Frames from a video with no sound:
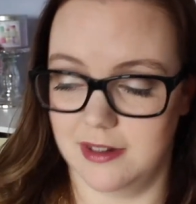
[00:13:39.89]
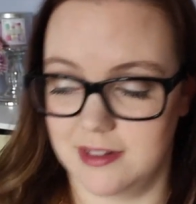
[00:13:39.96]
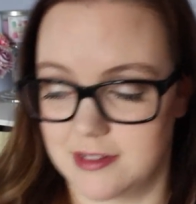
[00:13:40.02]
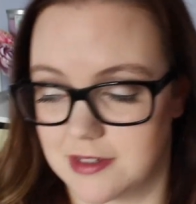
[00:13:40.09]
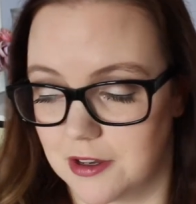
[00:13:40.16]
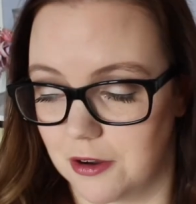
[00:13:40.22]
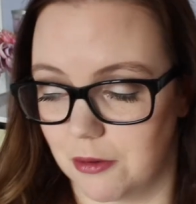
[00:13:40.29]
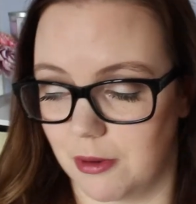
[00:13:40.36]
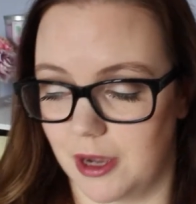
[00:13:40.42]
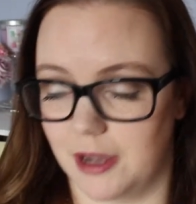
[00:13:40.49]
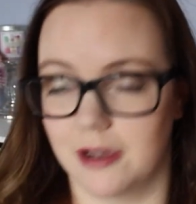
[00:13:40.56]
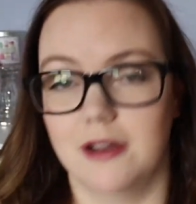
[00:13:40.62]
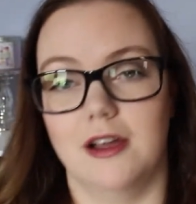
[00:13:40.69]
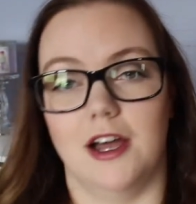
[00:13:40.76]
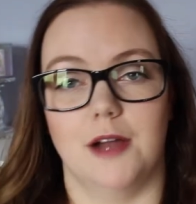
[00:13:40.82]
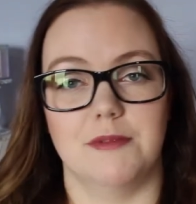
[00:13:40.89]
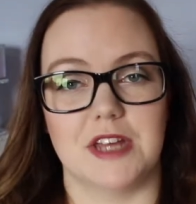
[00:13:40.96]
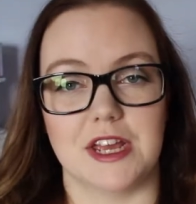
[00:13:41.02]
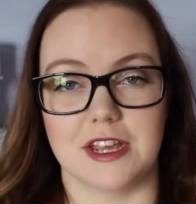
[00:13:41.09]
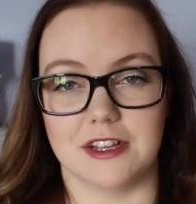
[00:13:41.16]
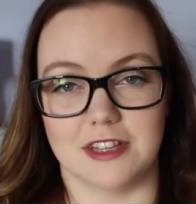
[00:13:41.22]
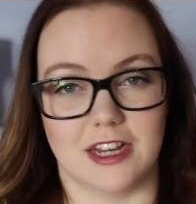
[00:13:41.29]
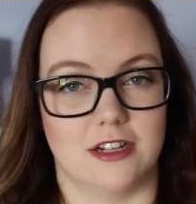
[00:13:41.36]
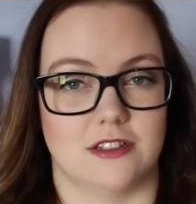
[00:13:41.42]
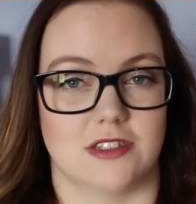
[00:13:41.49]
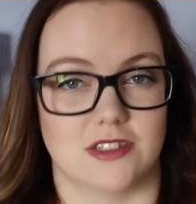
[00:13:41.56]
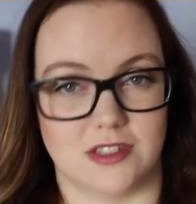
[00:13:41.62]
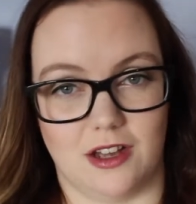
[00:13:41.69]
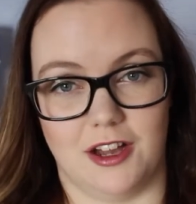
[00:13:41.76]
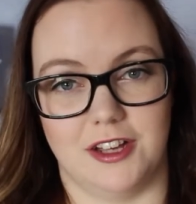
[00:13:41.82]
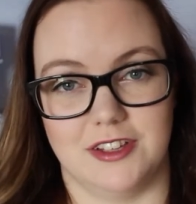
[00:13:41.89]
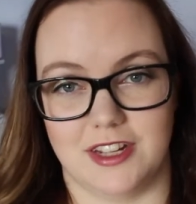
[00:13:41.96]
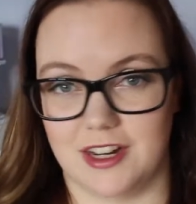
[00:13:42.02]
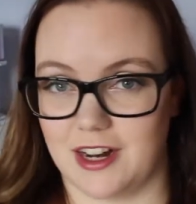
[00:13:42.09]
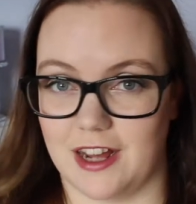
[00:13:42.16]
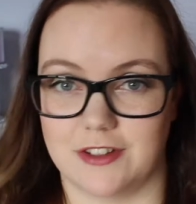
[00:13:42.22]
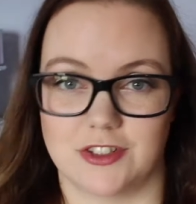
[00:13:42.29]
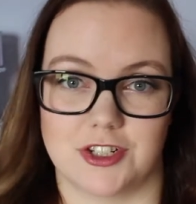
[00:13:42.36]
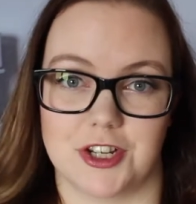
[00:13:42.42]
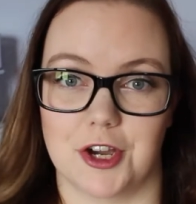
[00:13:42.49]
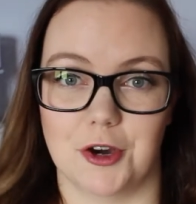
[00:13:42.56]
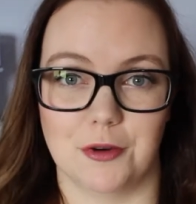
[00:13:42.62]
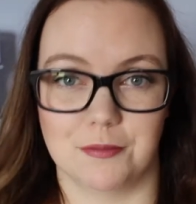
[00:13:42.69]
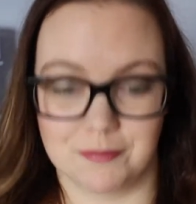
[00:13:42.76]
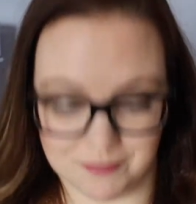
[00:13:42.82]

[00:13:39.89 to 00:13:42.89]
So I'm taking that as a sign that it has to go.